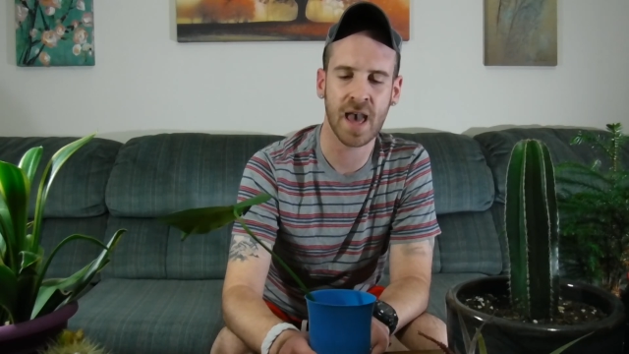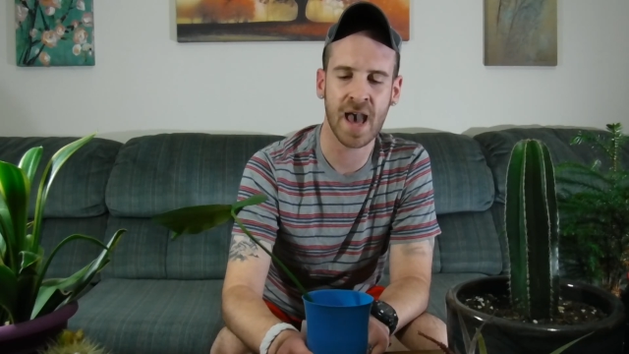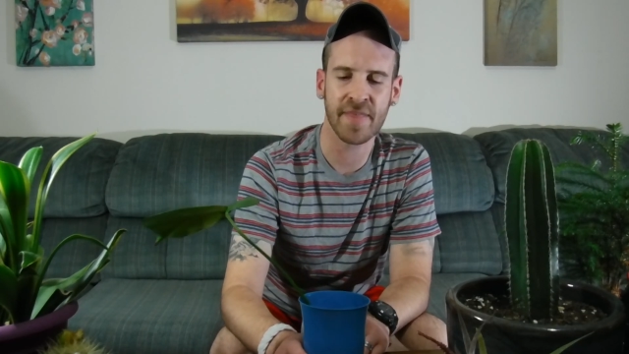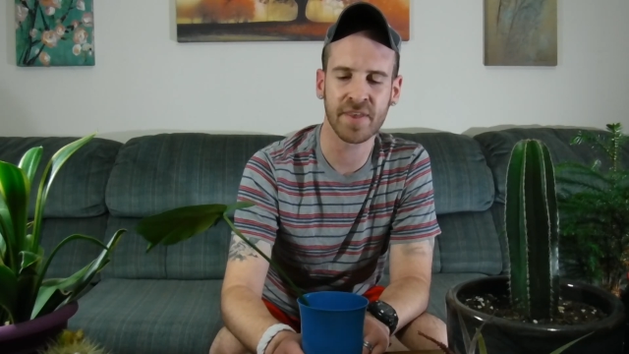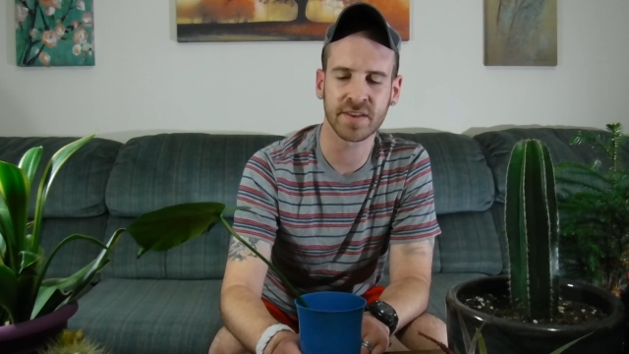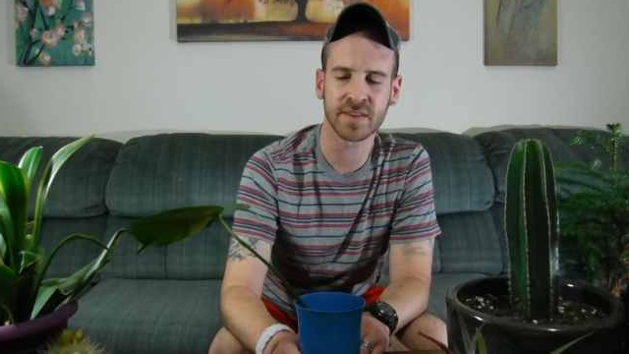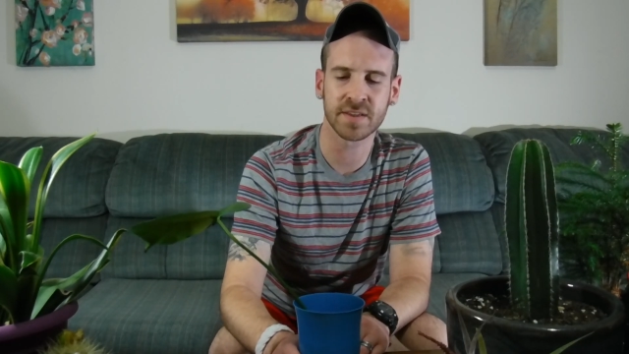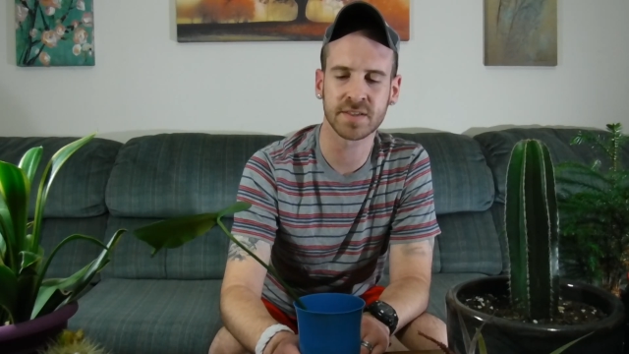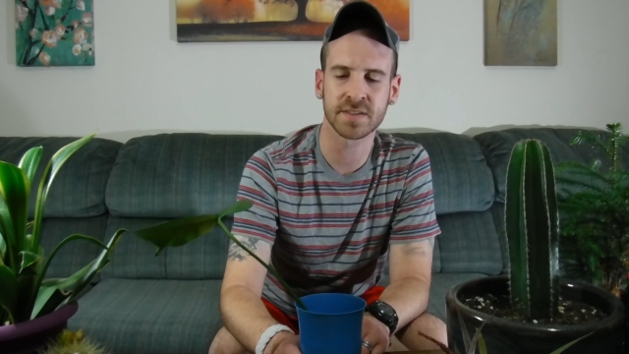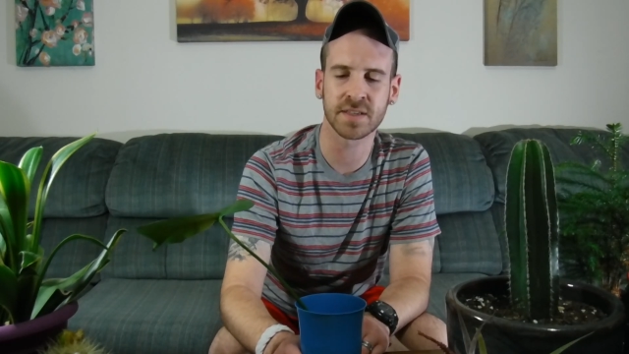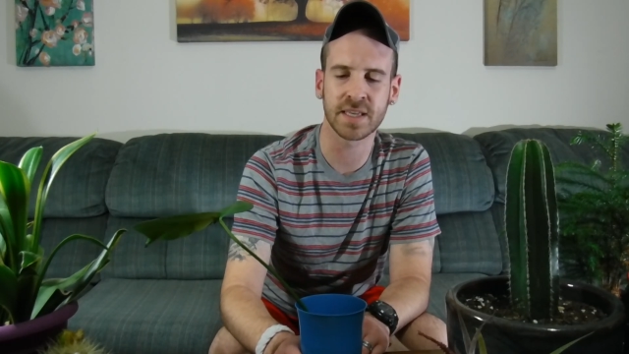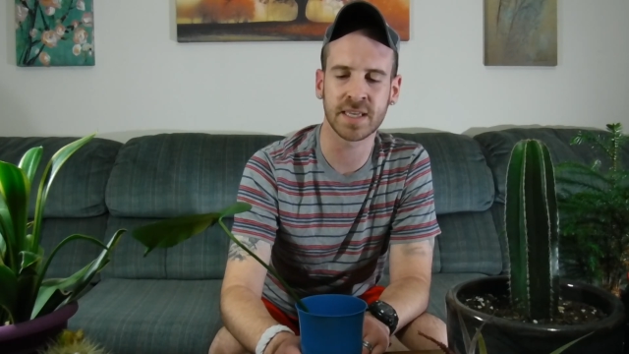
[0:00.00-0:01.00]
I think this
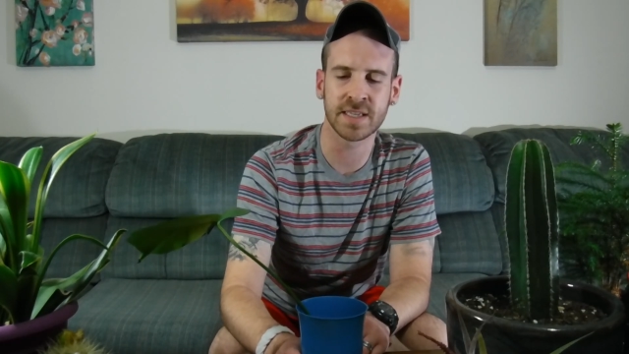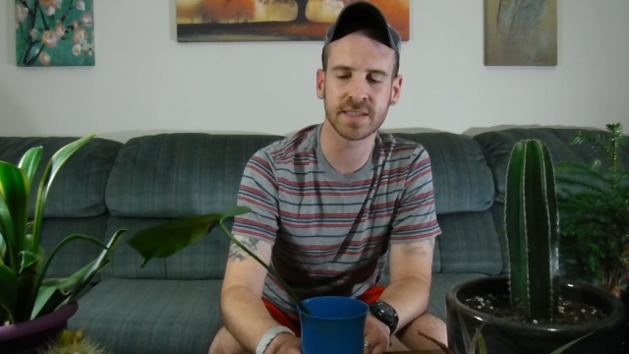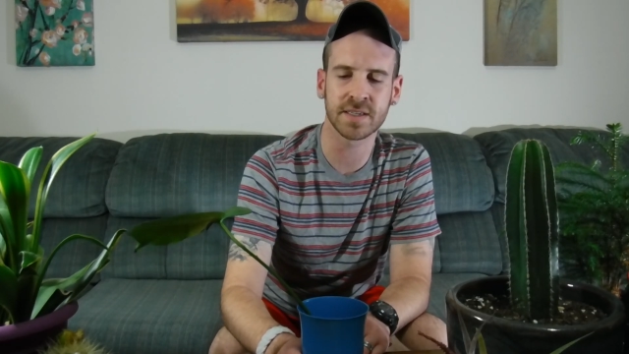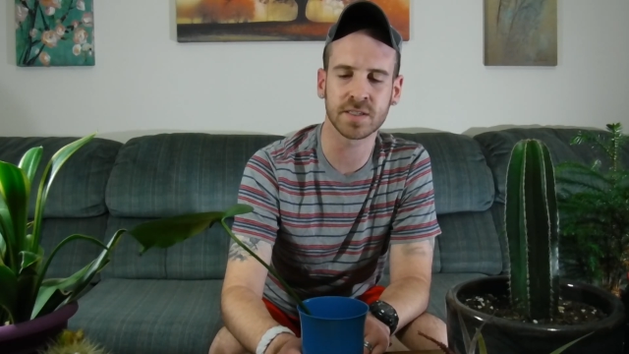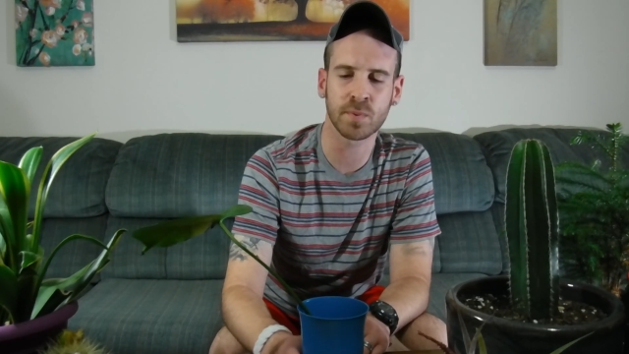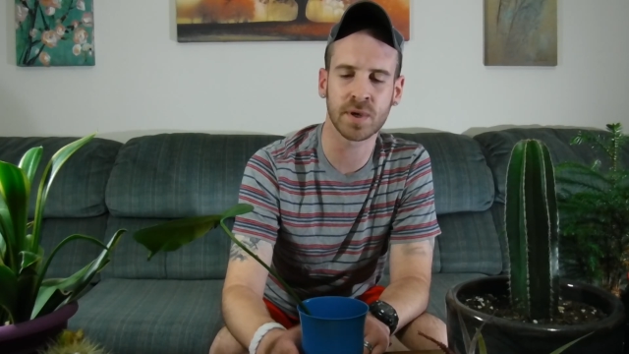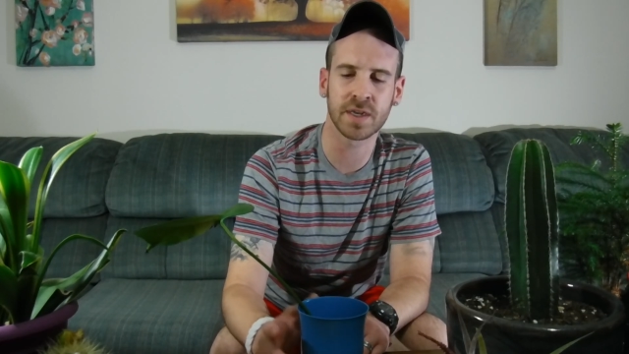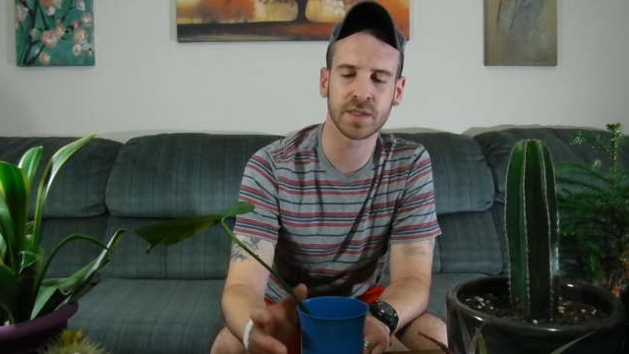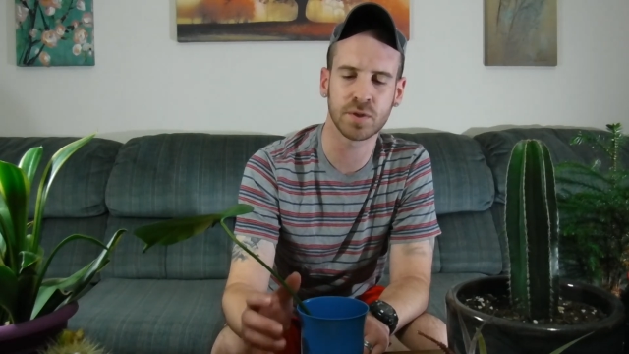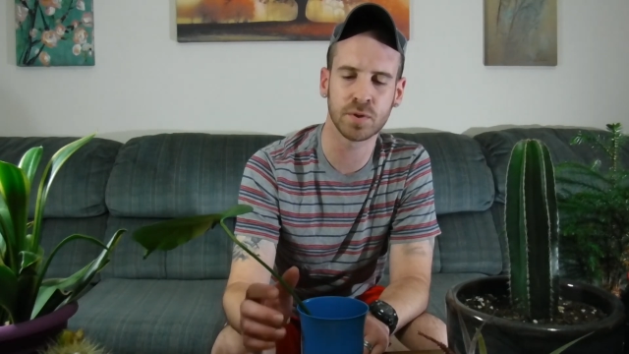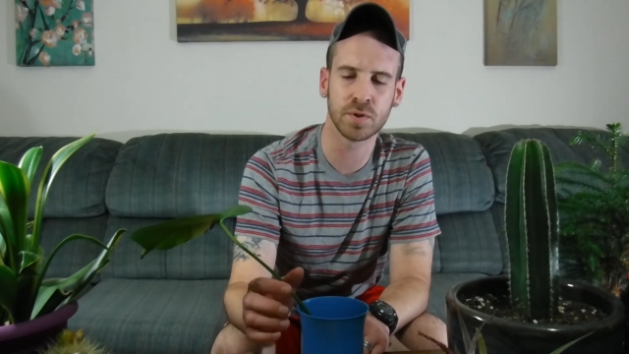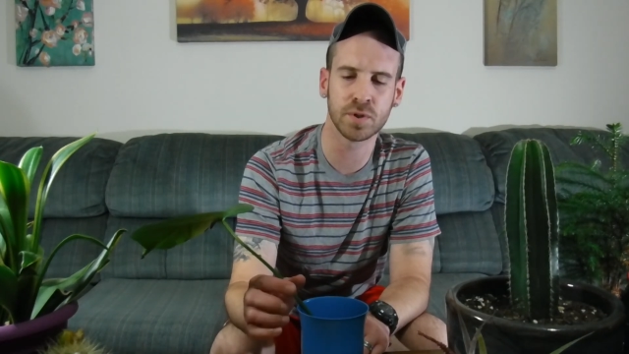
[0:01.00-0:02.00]
is the easiest way to